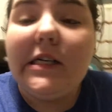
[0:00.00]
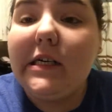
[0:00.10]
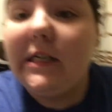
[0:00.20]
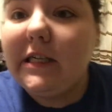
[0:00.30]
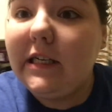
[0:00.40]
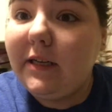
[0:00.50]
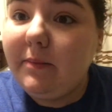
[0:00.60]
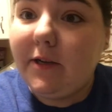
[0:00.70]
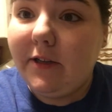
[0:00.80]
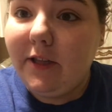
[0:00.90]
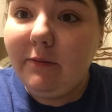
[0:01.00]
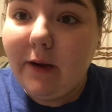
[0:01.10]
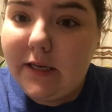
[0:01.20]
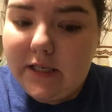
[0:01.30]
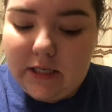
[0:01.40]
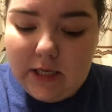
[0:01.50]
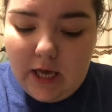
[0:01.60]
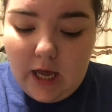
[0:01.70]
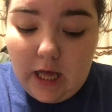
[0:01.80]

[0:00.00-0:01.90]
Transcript: I barely read today.